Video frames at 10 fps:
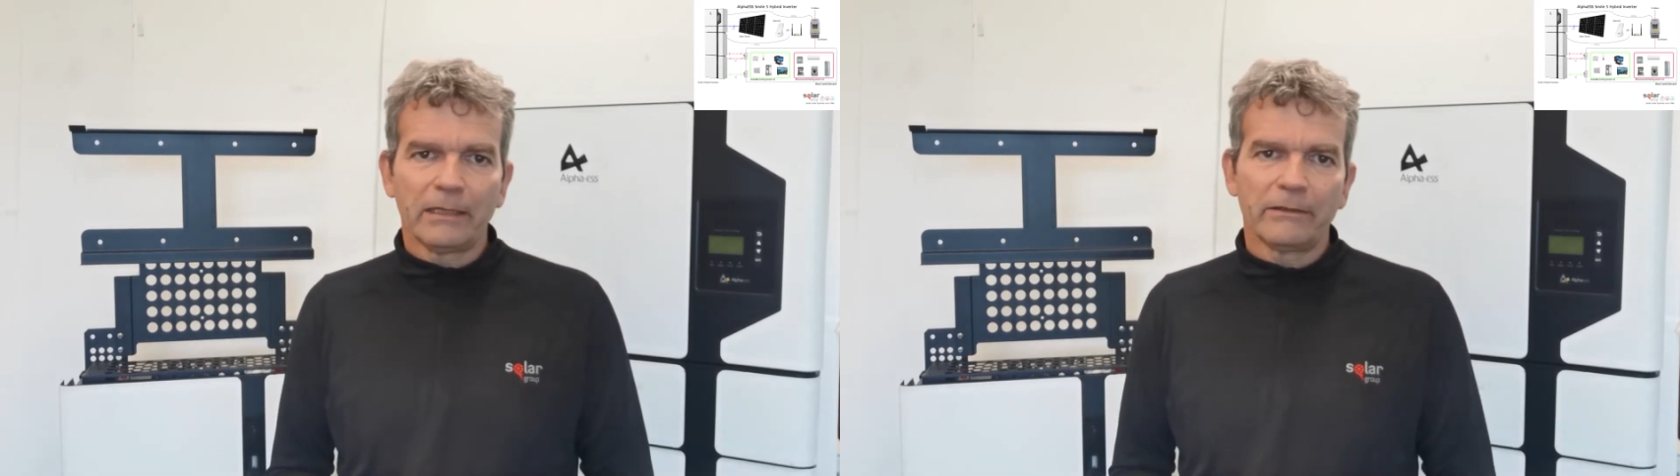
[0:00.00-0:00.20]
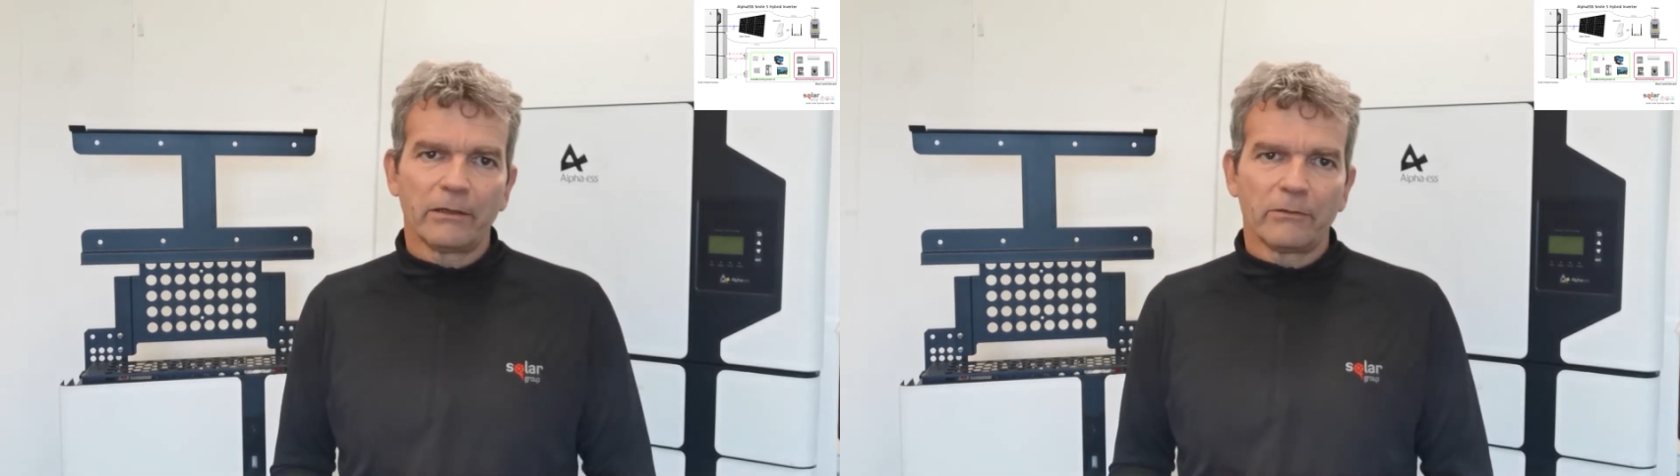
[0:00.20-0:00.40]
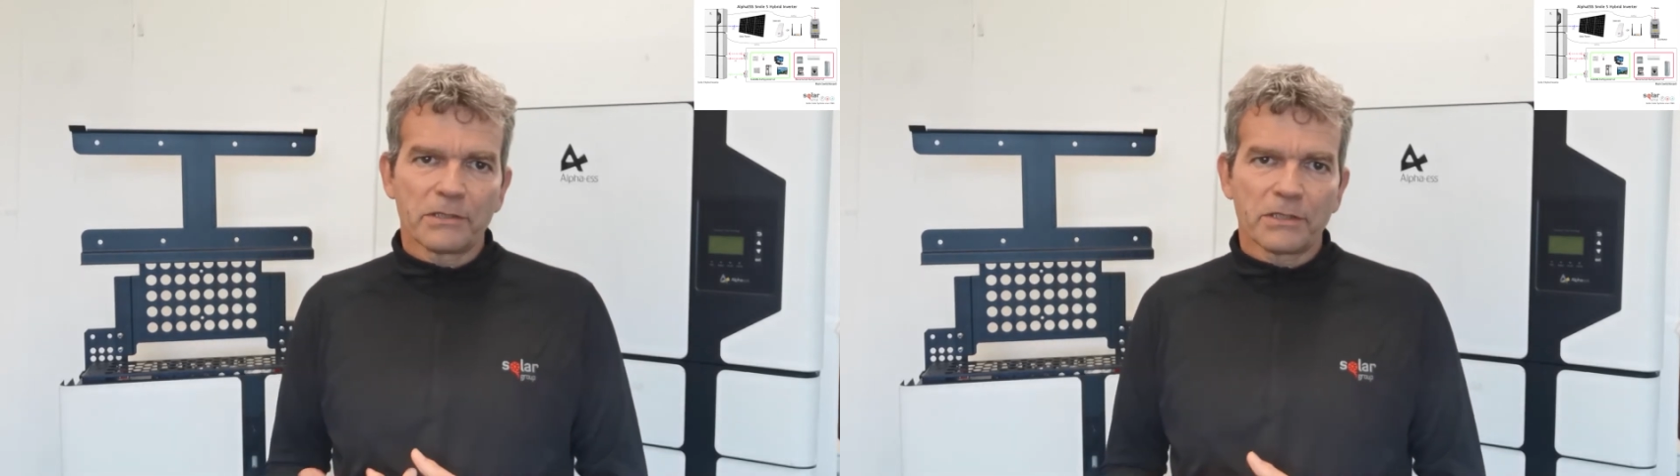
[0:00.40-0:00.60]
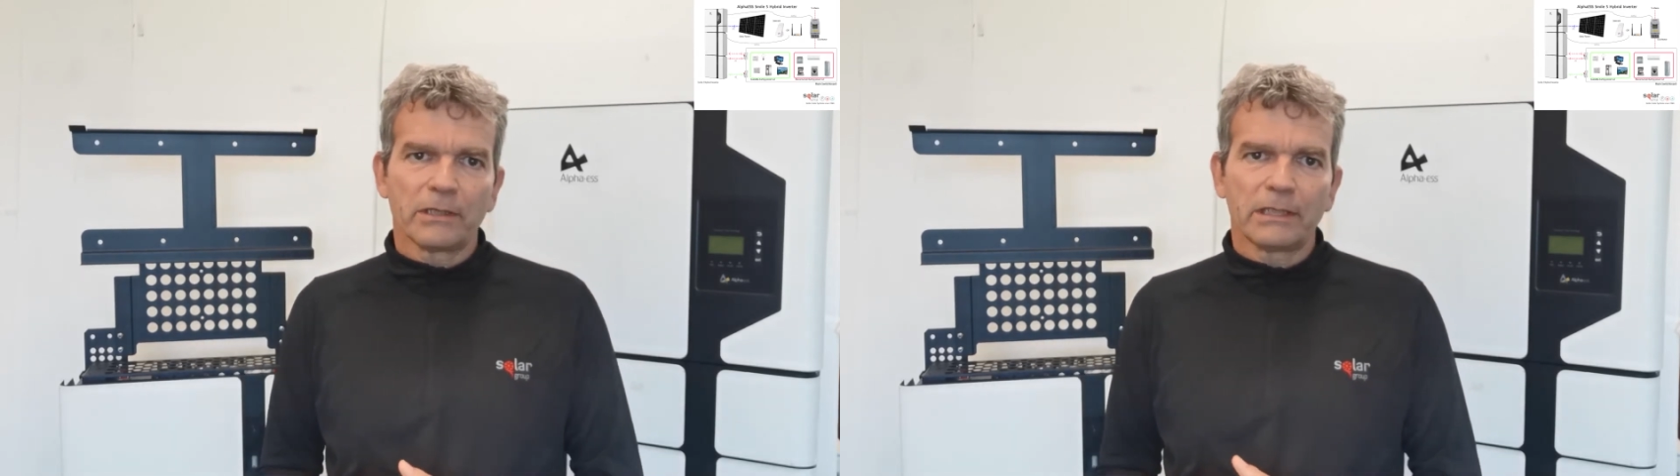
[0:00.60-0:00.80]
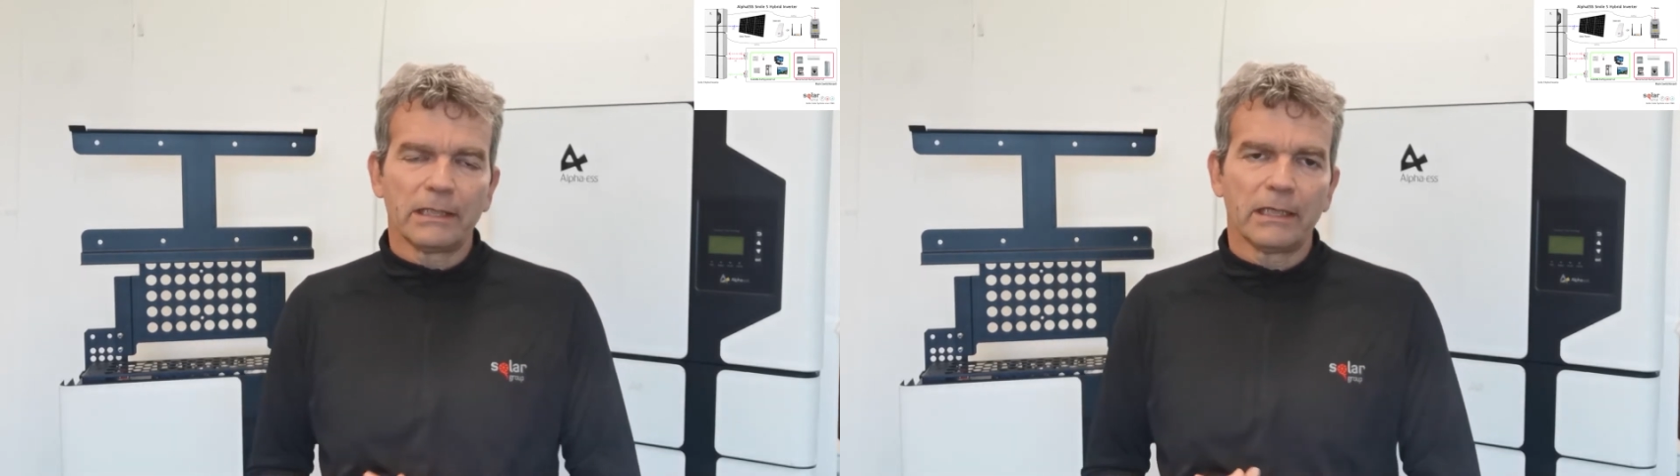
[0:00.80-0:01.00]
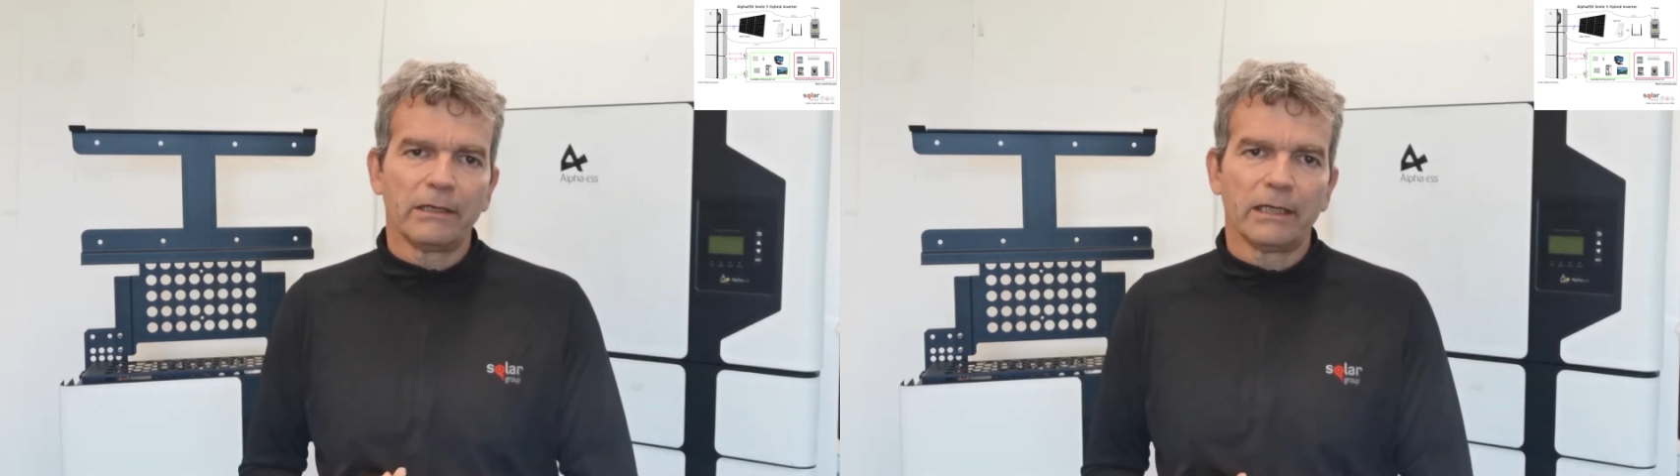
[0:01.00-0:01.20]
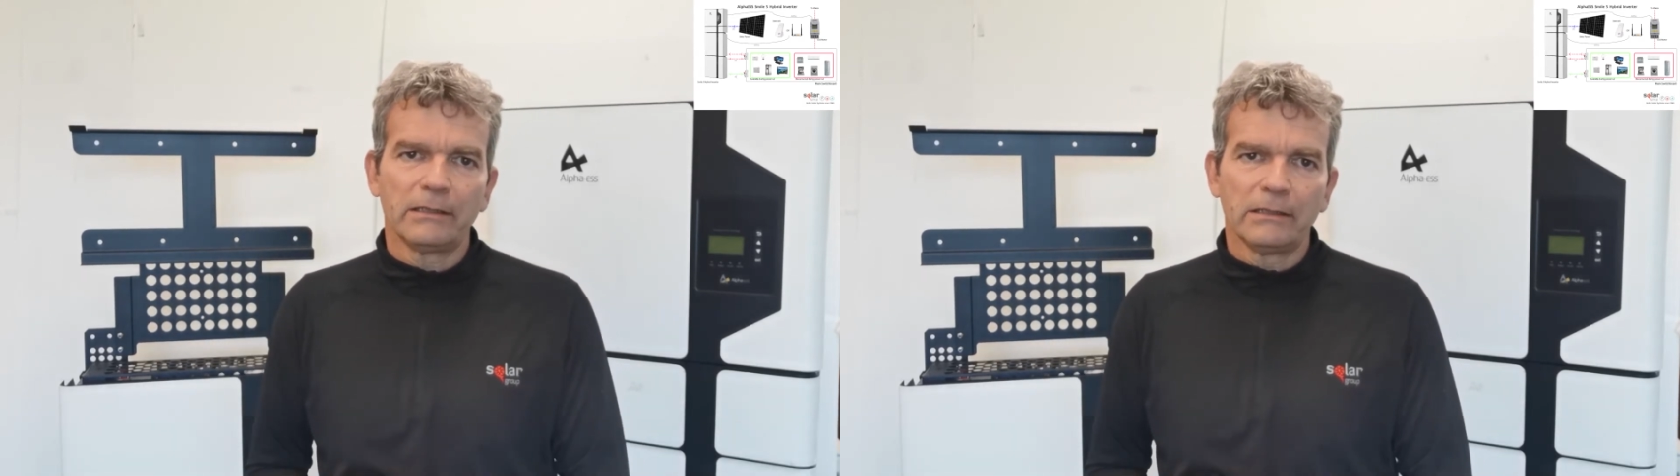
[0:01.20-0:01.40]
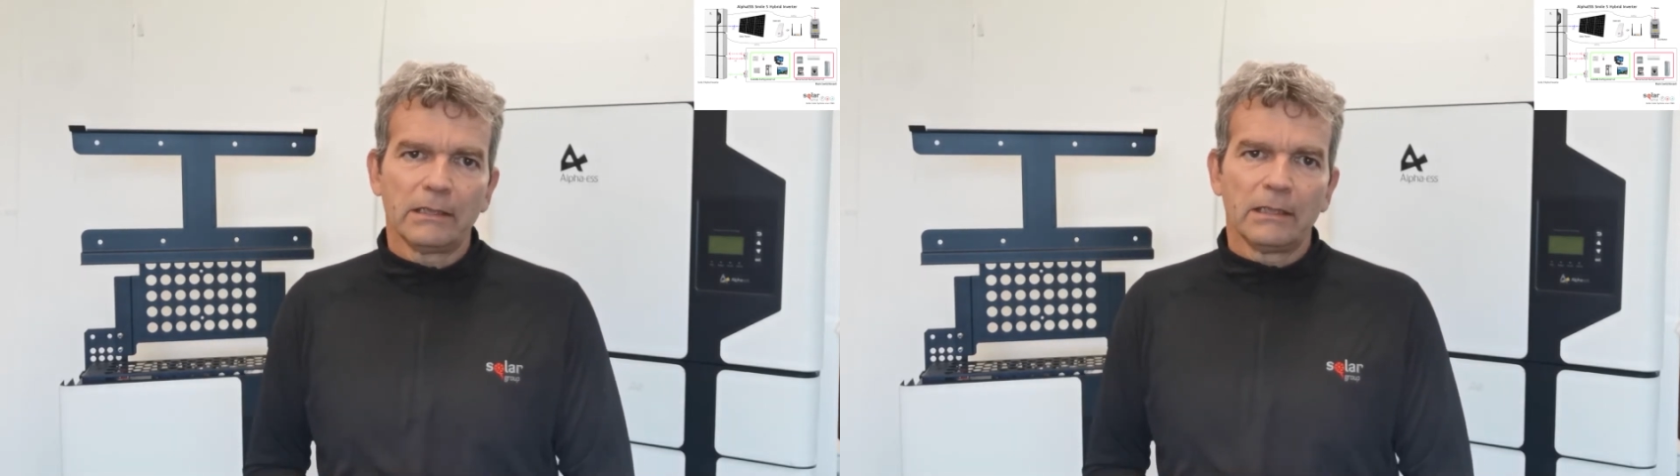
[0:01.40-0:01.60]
area or restricted area,